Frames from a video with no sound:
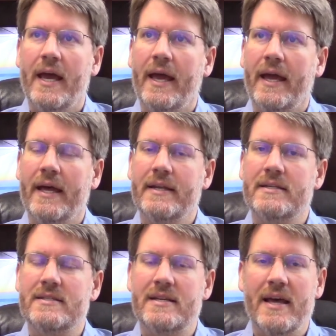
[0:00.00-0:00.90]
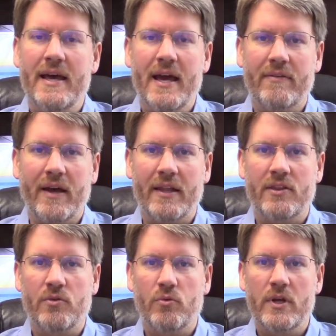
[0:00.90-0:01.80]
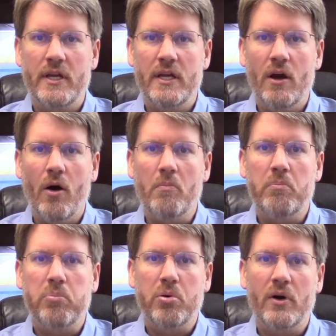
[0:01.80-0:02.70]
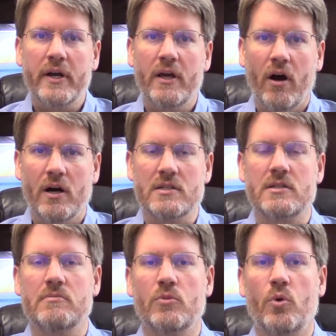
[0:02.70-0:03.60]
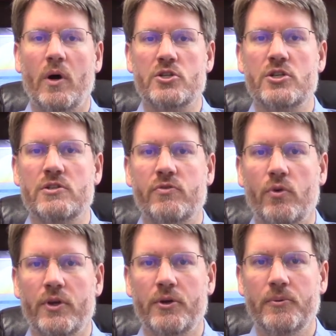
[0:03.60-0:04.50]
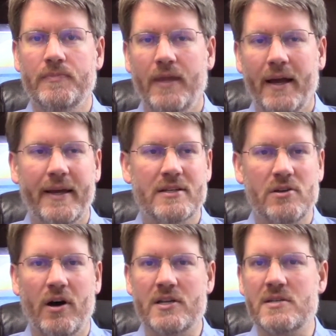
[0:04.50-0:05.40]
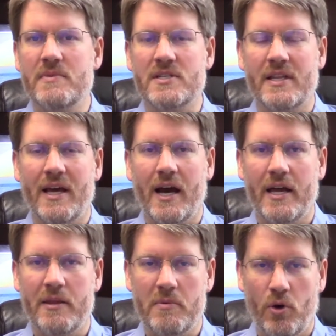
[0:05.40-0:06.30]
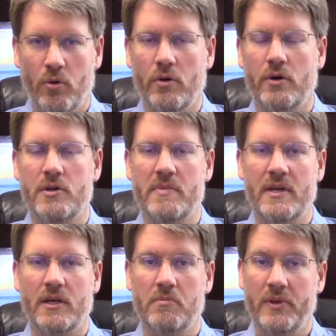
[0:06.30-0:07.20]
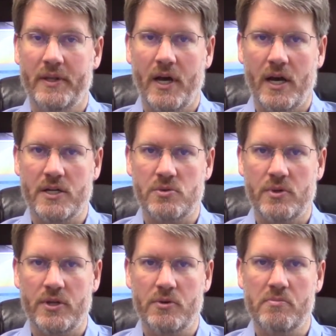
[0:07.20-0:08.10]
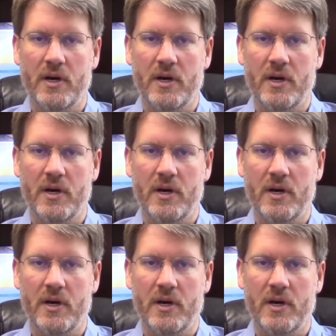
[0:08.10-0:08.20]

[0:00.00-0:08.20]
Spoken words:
And today I've got three pretty awesome questions for you. I guess awesome is in the eye of the beholder, to be completely honest with you.